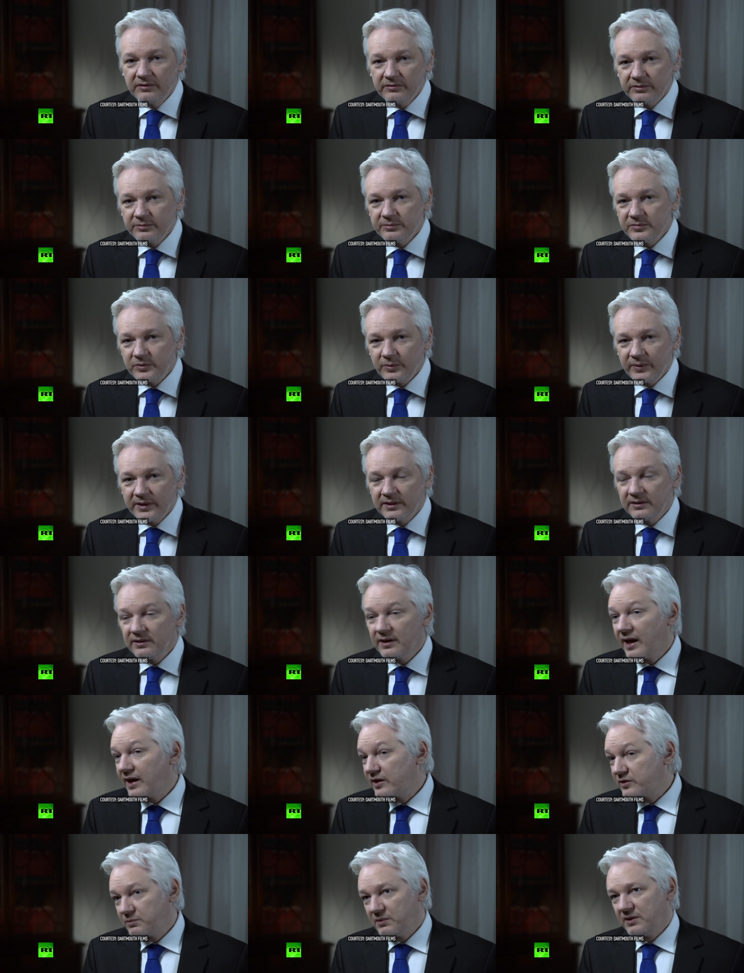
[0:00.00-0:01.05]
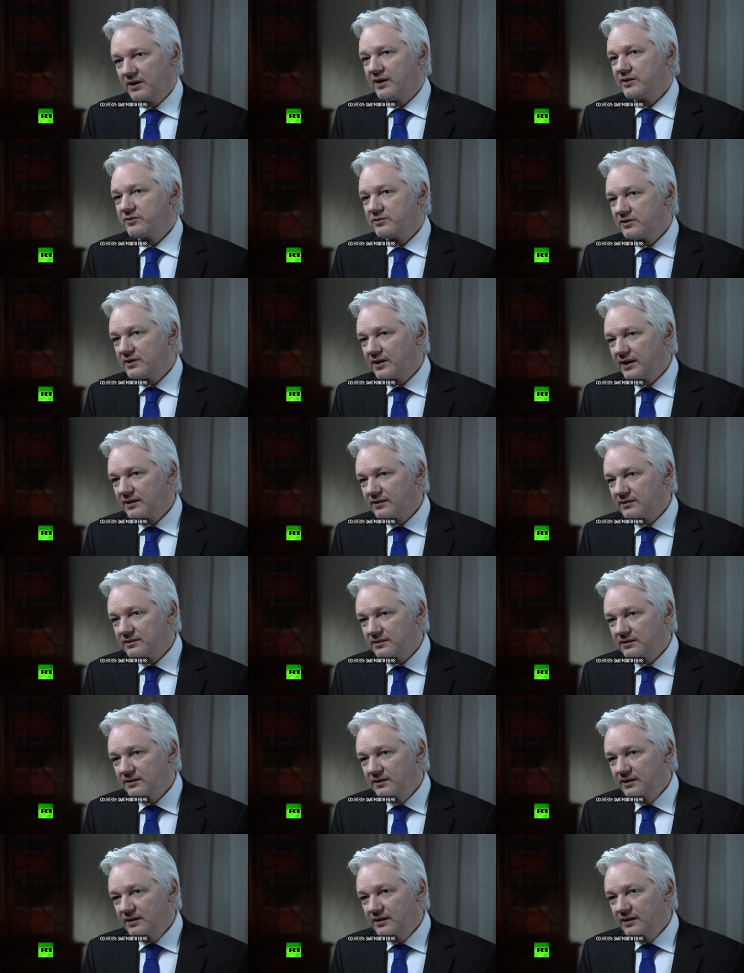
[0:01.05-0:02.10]
from Sweden has been extradited,
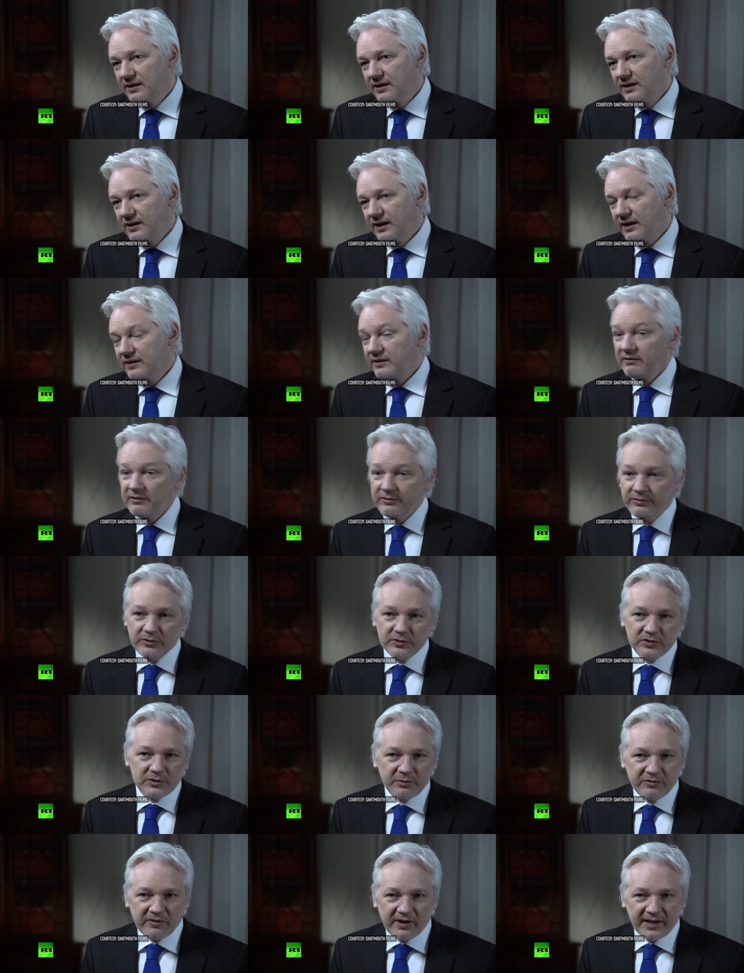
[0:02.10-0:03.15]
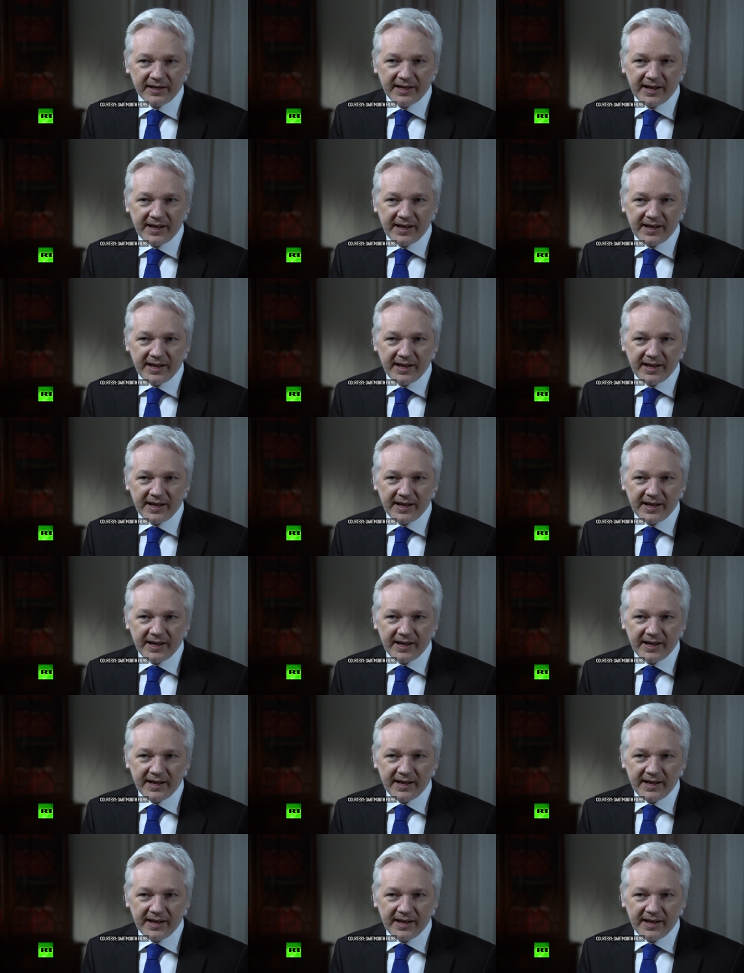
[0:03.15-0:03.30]
and they refuse to provide a